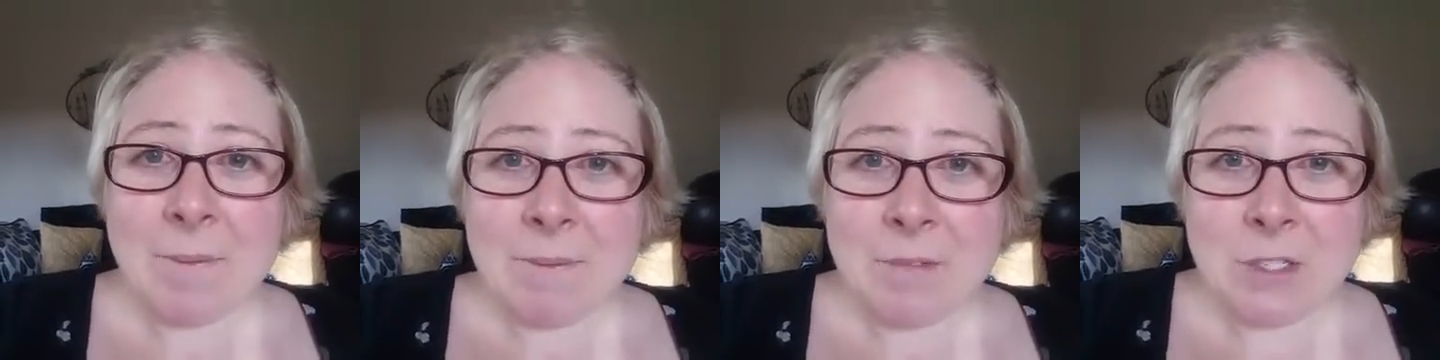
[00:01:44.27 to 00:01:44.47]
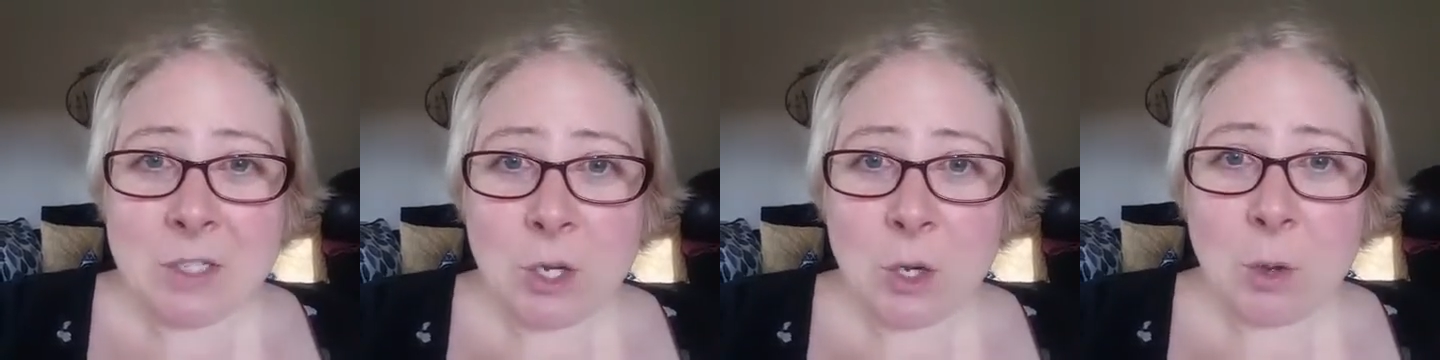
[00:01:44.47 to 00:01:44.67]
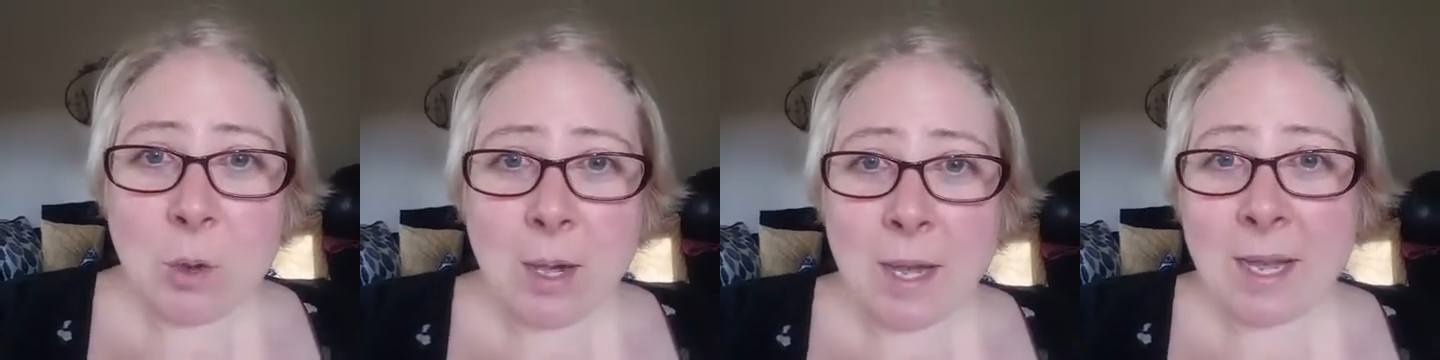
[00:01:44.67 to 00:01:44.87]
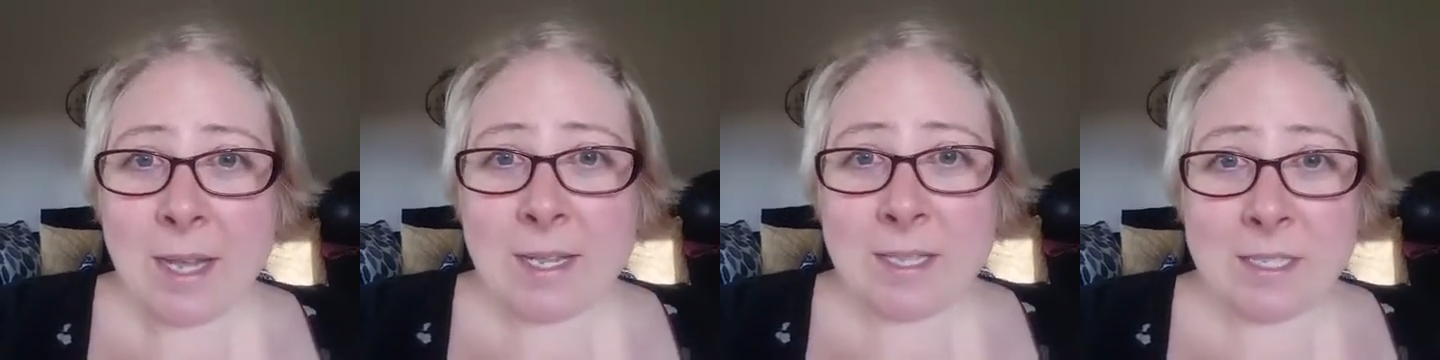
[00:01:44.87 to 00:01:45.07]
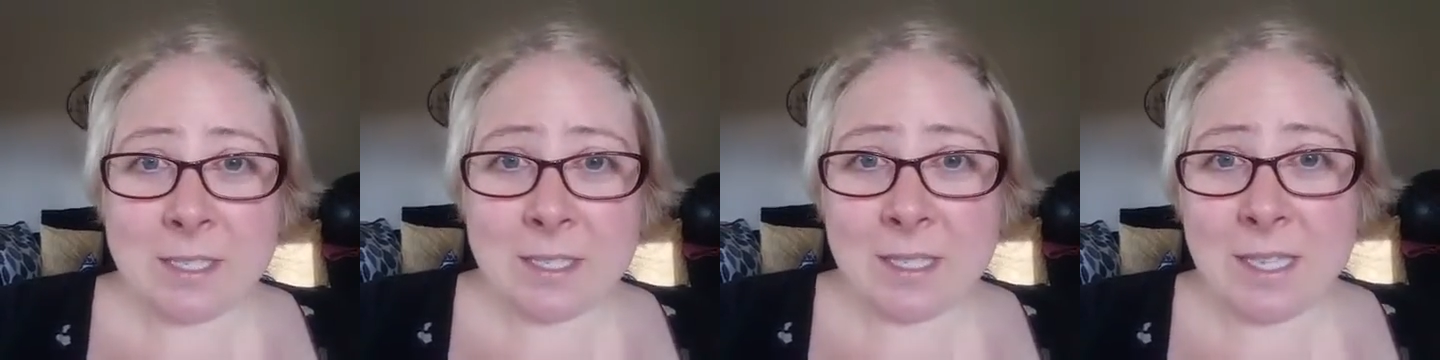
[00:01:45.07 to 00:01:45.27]
So
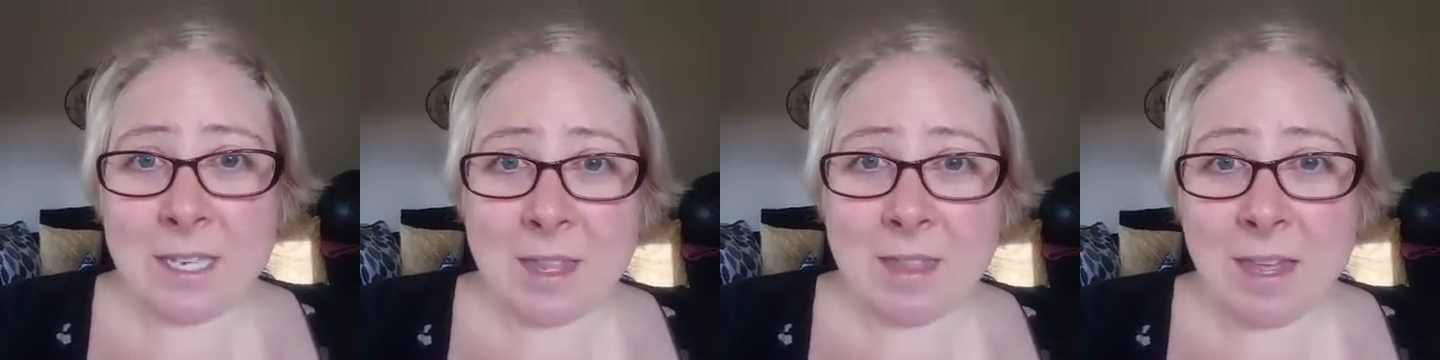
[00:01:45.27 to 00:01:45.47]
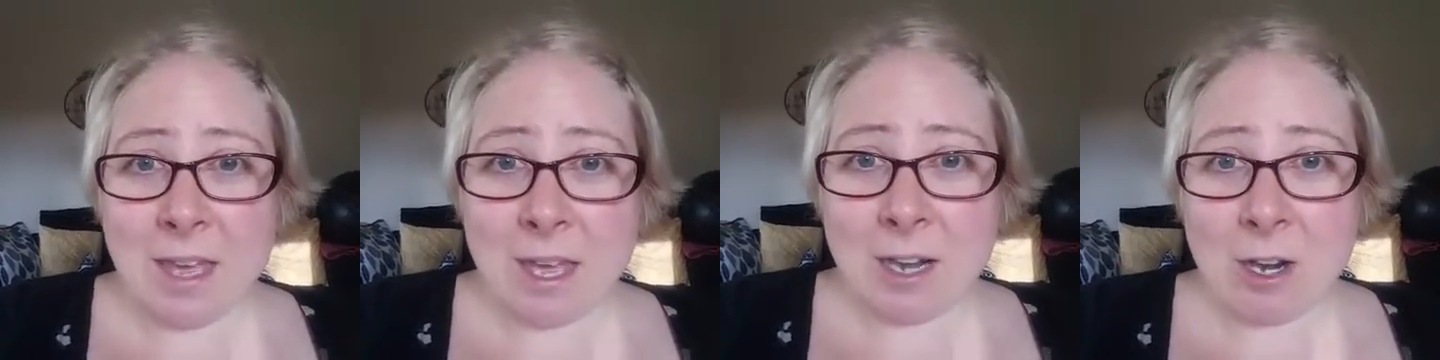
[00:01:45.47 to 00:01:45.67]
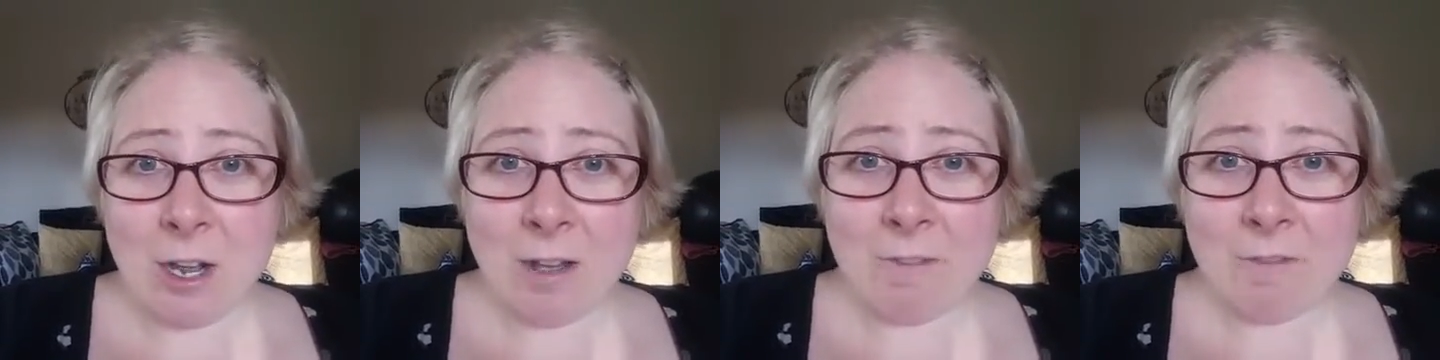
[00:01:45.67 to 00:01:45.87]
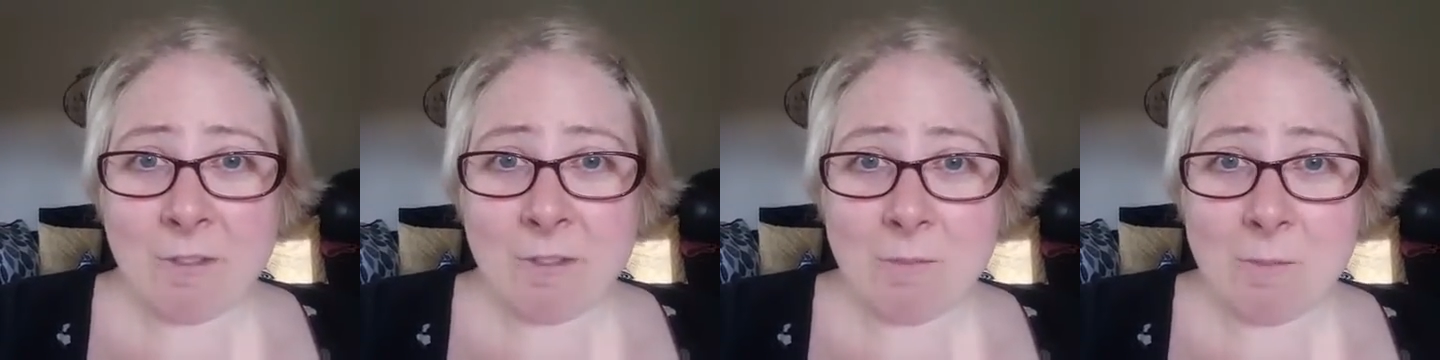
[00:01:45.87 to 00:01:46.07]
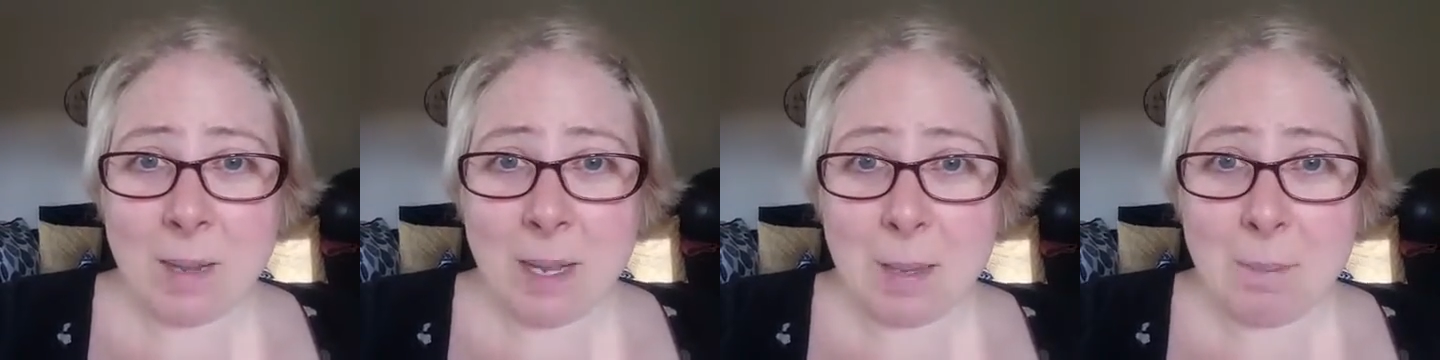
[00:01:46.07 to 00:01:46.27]
I deleted that off
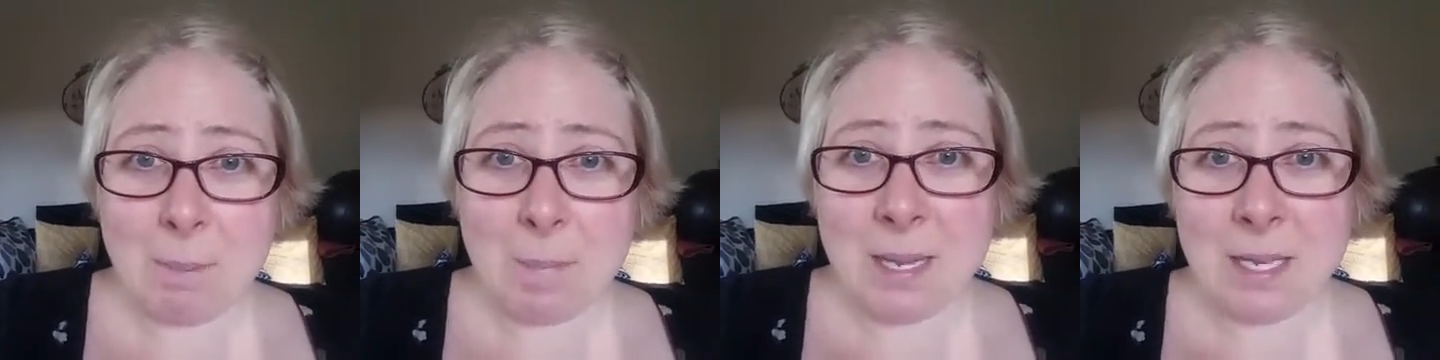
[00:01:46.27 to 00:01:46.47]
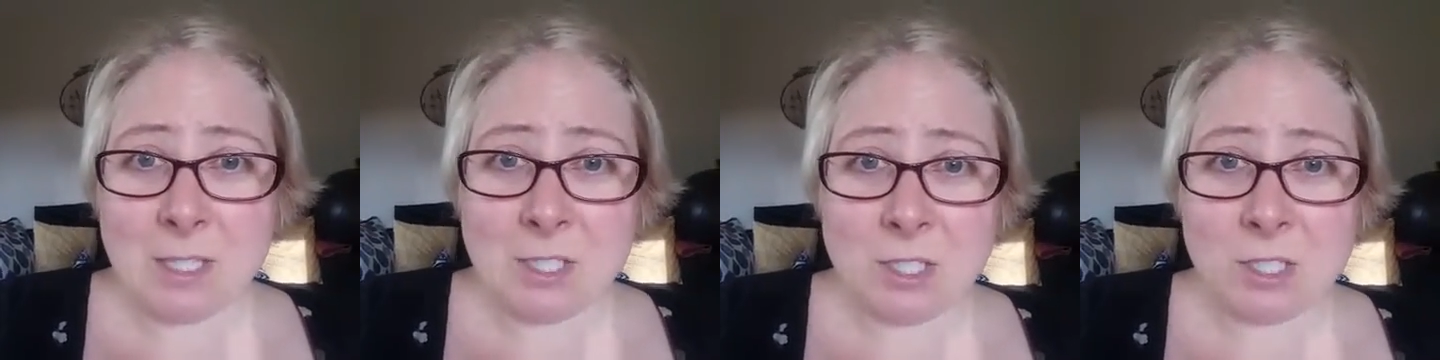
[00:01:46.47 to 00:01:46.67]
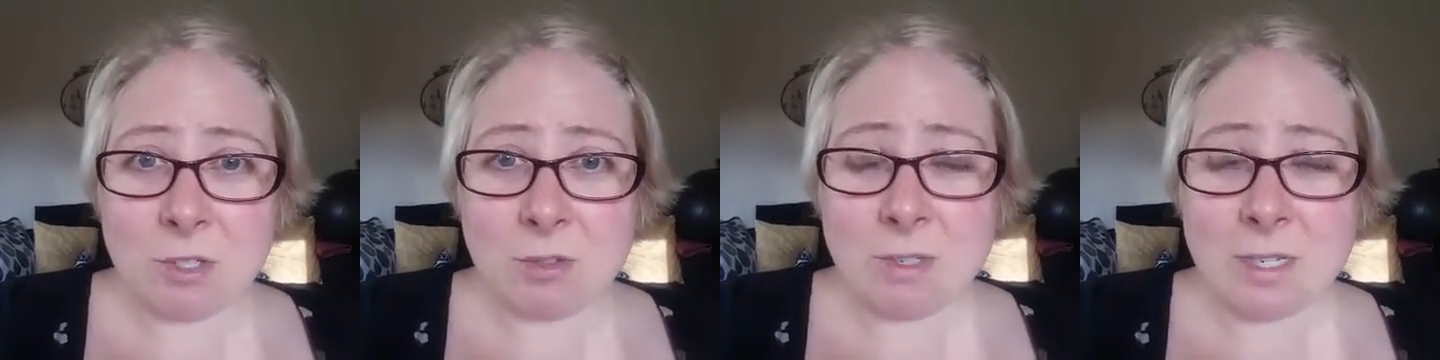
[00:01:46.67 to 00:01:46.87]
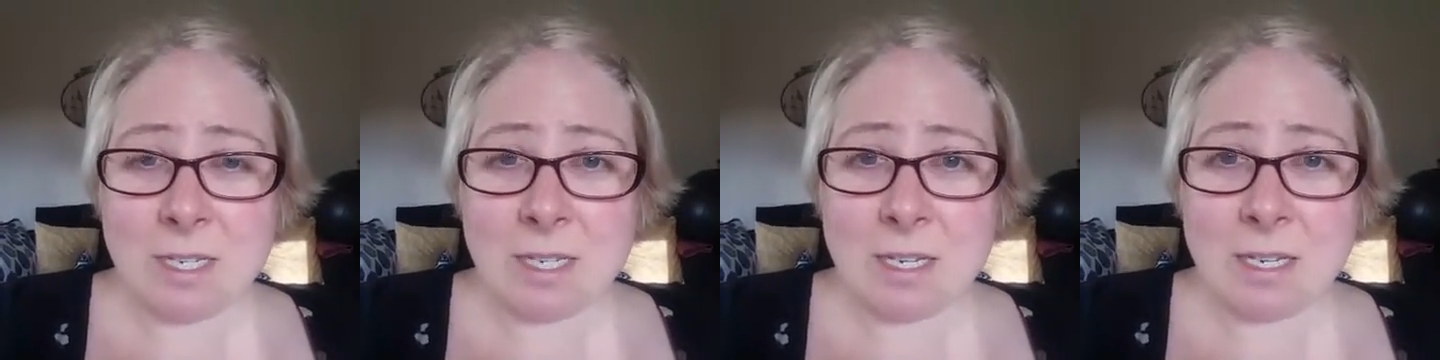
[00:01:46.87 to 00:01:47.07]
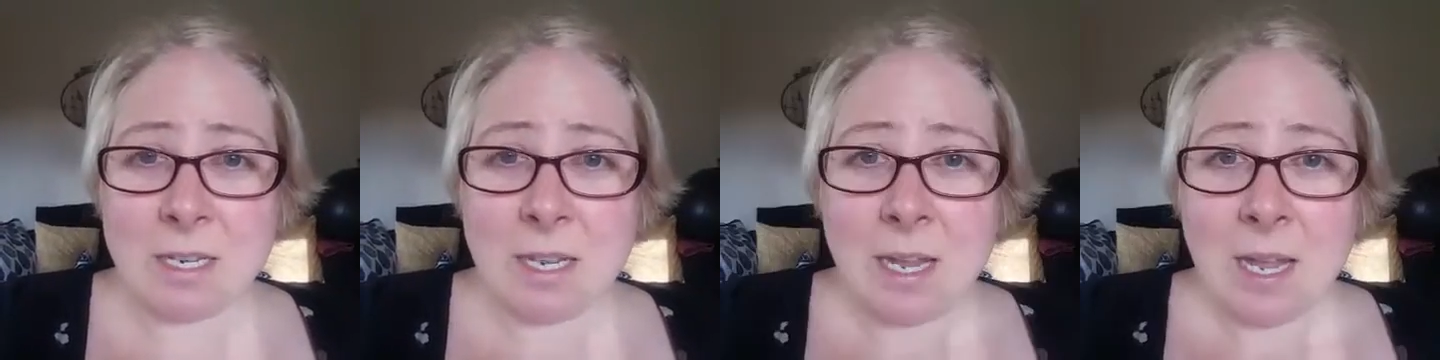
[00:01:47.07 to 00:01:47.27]
of my main
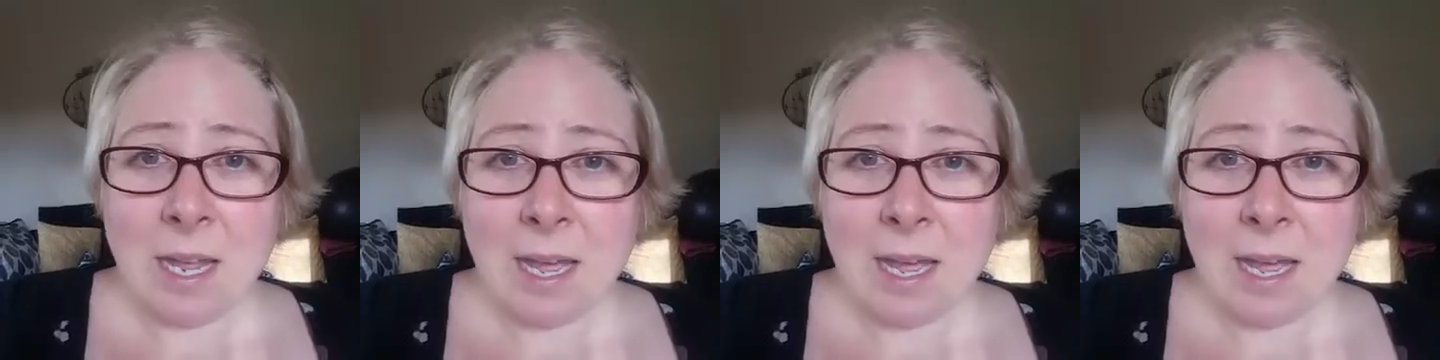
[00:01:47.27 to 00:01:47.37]
screen